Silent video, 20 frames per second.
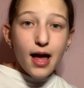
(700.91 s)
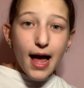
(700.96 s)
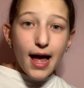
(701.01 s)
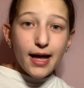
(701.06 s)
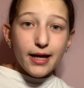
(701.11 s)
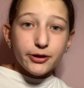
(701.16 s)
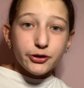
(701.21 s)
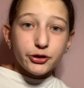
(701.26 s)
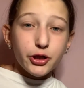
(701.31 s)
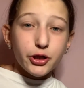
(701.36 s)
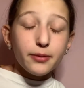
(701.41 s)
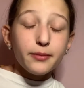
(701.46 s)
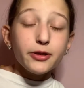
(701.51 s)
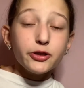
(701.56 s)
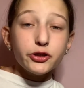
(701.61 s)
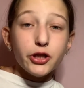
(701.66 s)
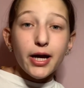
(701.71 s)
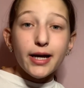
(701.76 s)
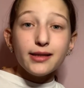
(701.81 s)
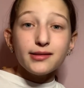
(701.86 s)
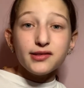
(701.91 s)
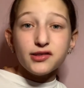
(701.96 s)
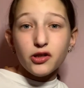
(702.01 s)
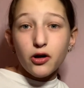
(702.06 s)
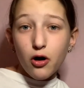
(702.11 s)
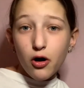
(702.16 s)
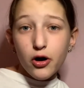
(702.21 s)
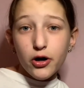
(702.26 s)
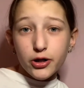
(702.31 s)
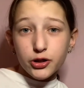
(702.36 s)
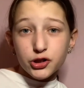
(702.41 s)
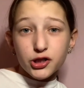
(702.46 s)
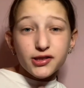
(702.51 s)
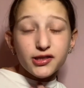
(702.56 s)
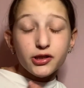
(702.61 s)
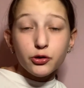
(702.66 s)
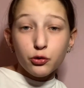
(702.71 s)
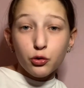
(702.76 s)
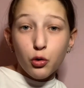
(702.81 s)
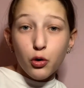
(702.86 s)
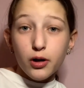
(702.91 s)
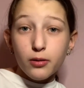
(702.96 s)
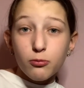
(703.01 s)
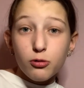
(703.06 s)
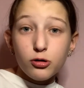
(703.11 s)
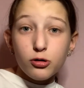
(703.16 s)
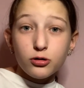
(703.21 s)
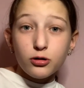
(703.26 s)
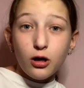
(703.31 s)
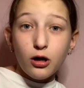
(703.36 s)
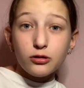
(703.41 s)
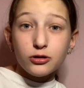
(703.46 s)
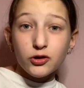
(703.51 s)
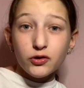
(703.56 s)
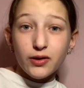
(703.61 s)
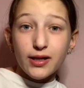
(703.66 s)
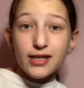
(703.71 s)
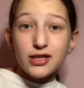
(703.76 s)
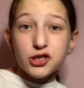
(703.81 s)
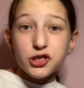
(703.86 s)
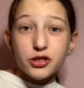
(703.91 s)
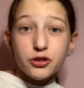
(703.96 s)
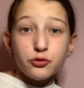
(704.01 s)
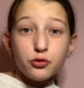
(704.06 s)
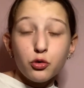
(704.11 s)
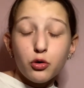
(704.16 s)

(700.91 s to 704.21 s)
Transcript: And German Giants are just a normal coloration,